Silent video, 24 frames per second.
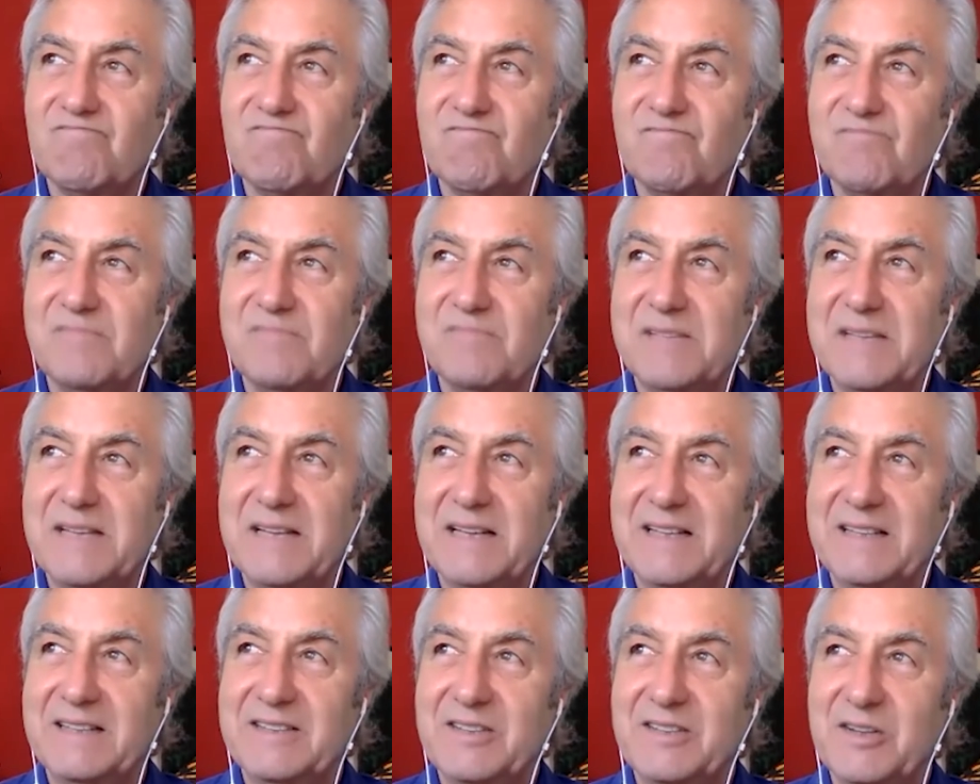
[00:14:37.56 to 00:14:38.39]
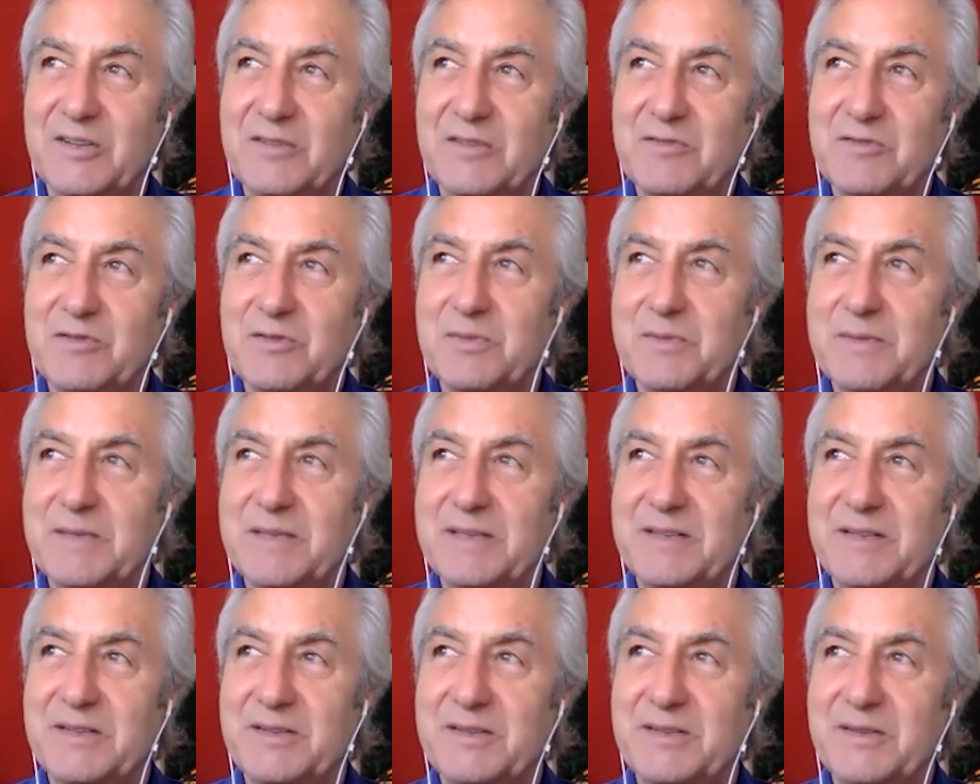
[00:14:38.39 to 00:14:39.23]
yeah, it's hard for
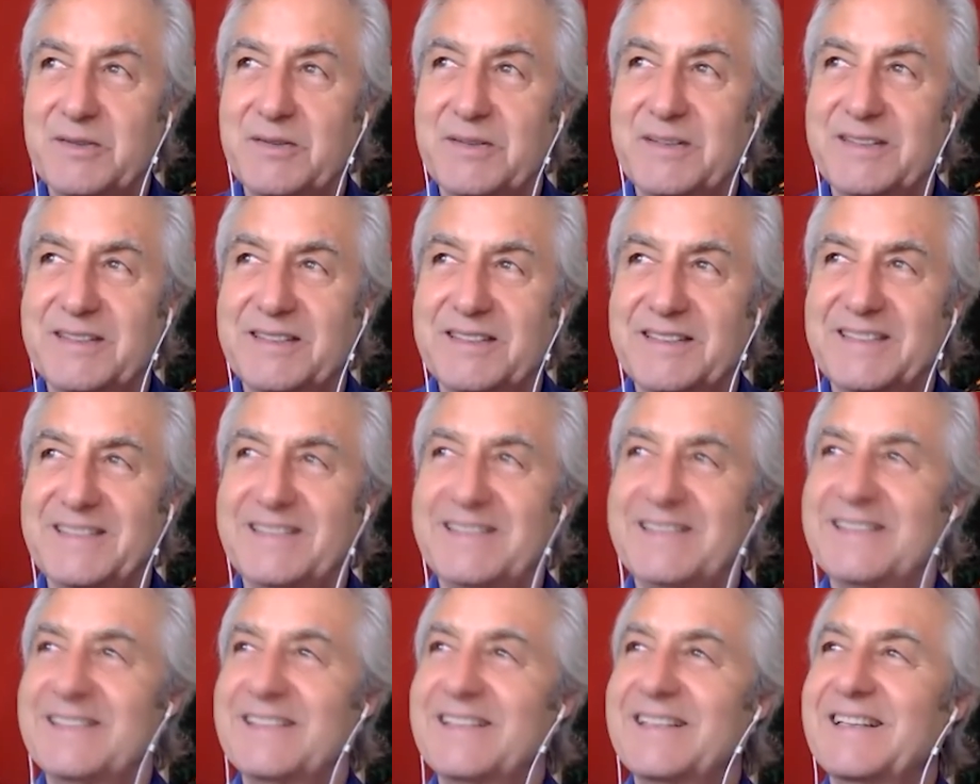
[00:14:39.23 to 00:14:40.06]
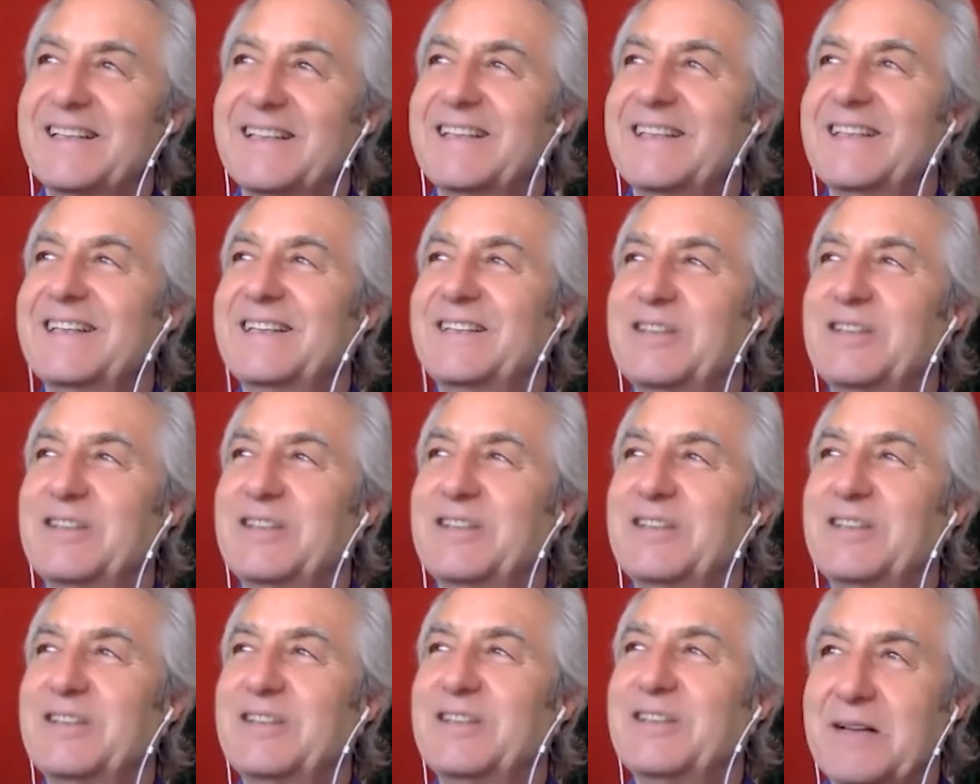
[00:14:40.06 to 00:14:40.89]
me to
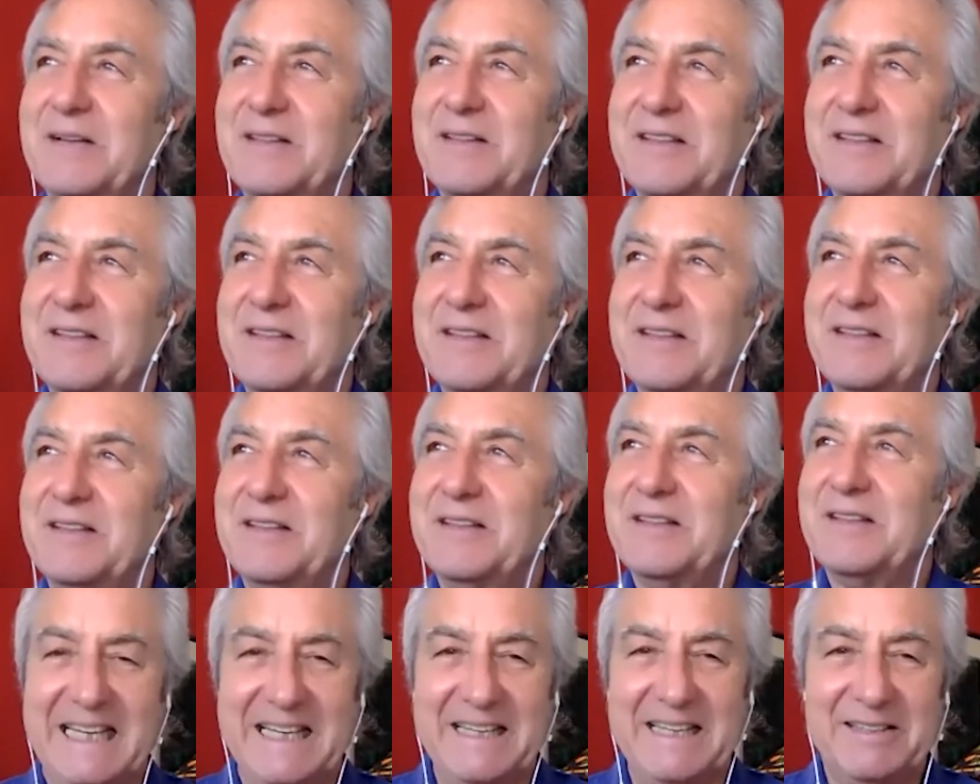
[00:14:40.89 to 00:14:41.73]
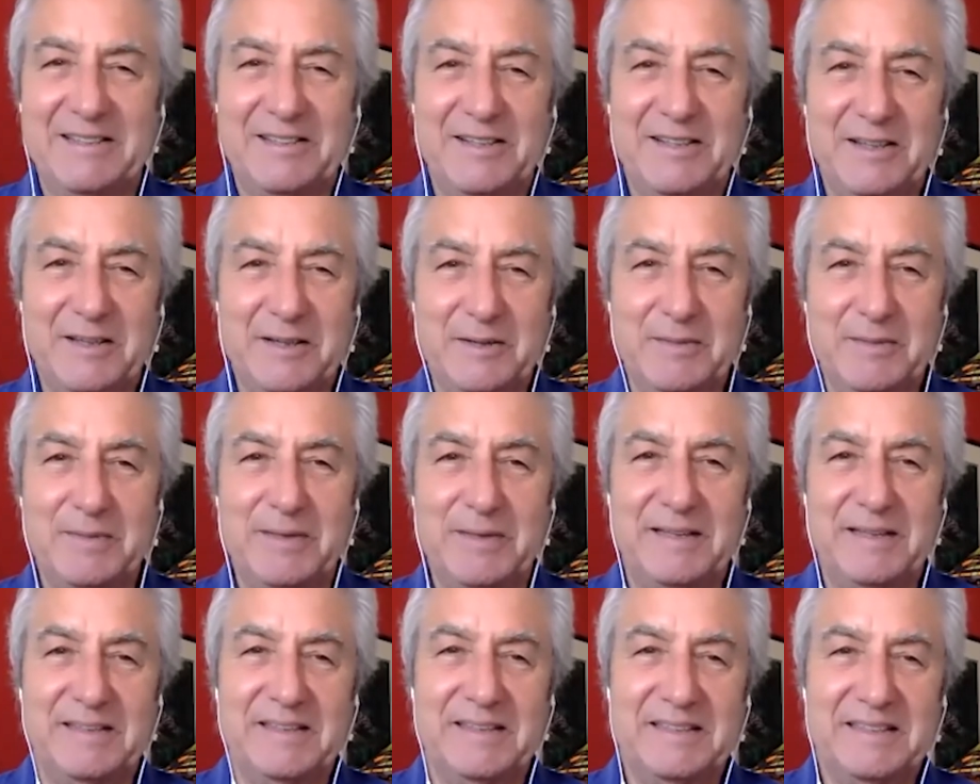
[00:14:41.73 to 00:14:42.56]
talk around the things I can't talk
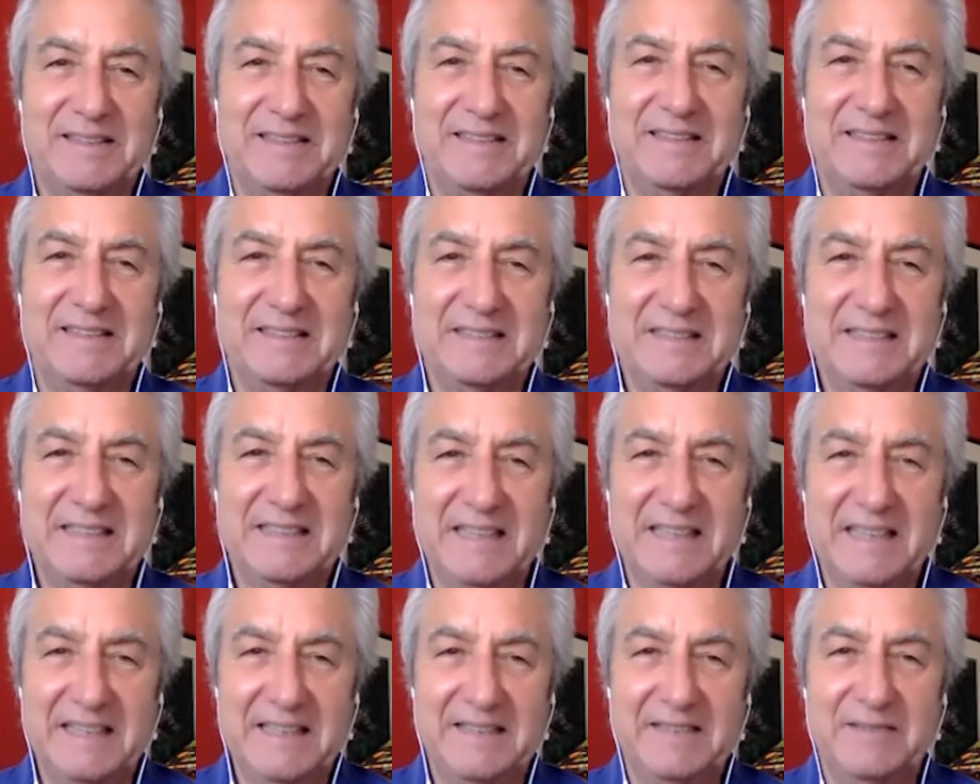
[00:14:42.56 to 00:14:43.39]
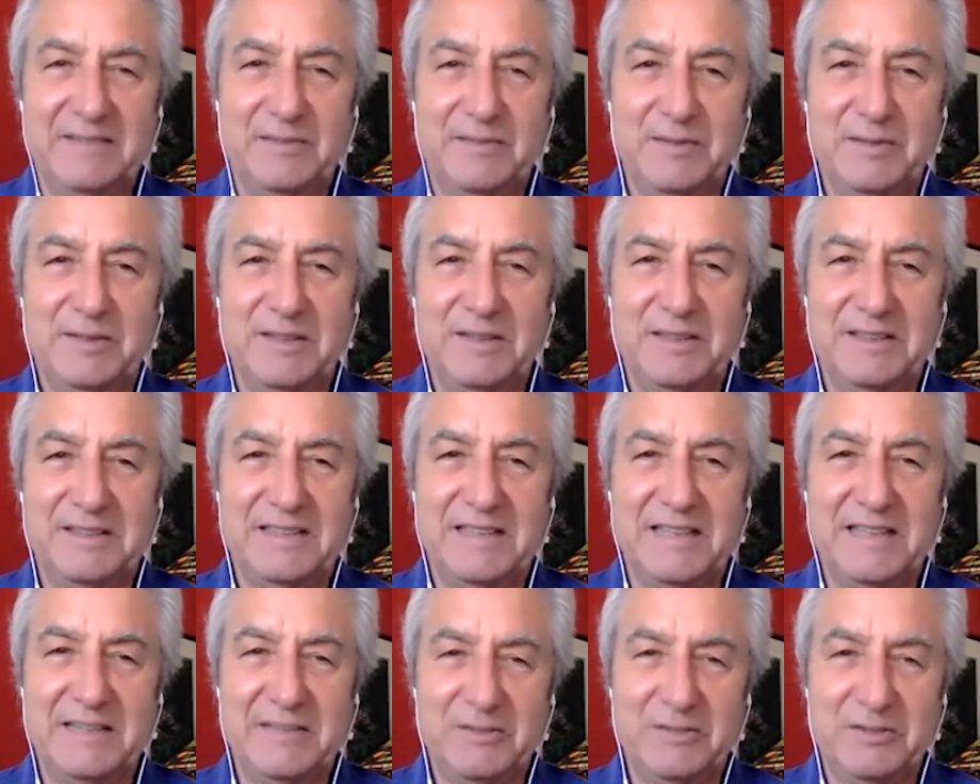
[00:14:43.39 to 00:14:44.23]
about and say, well,
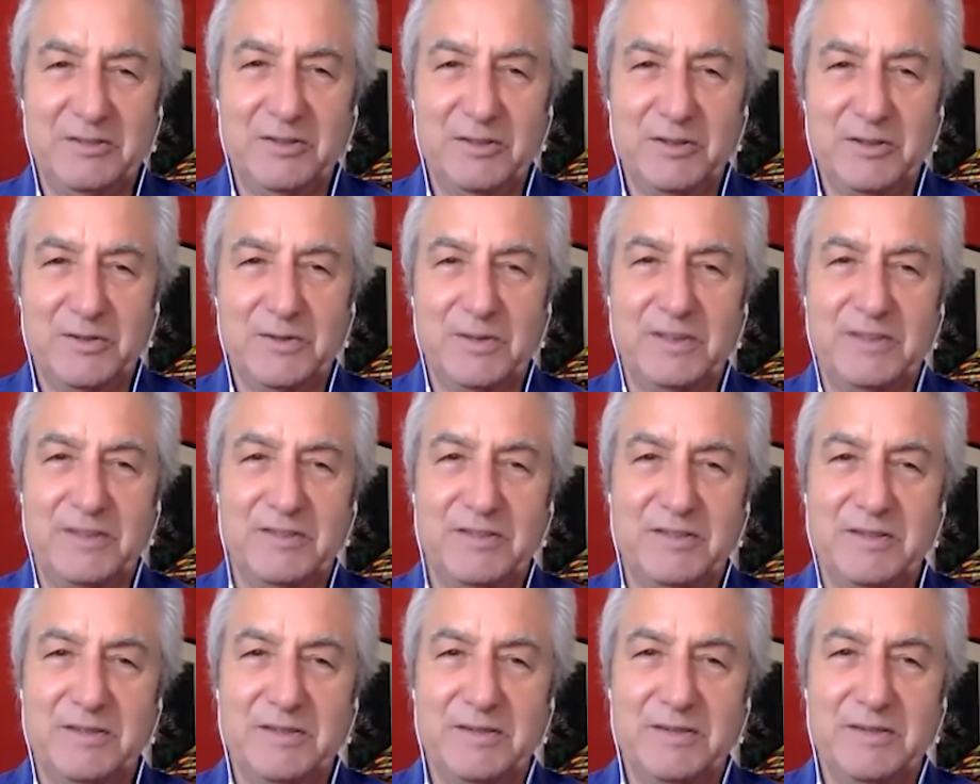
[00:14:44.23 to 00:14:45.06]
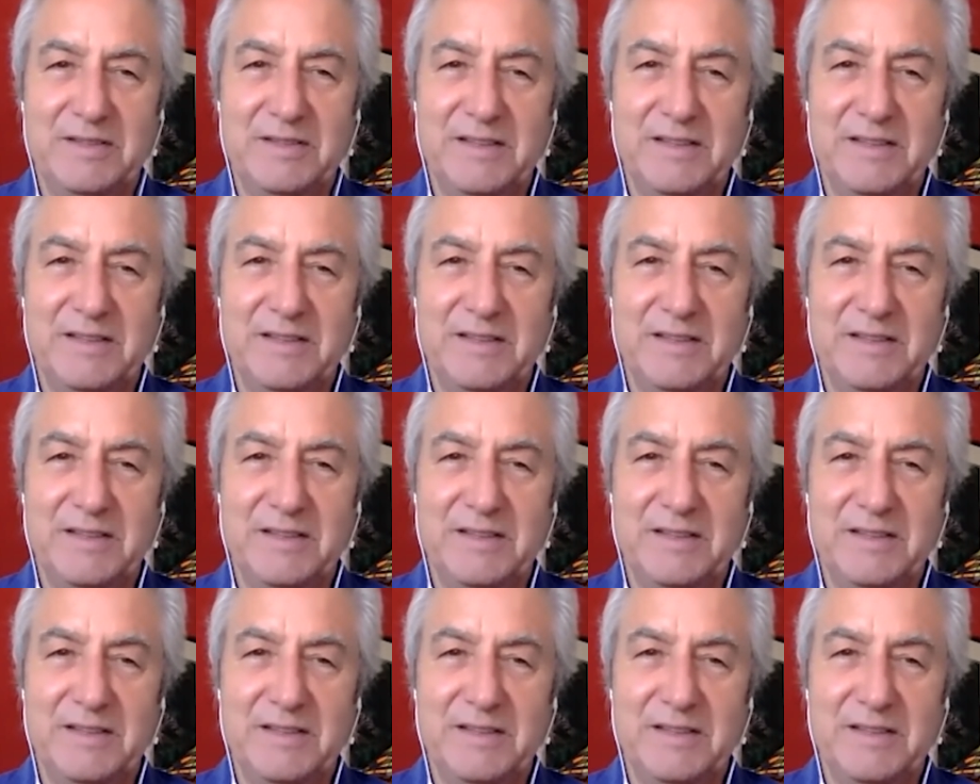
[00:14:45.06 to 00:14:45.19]
to answer your question.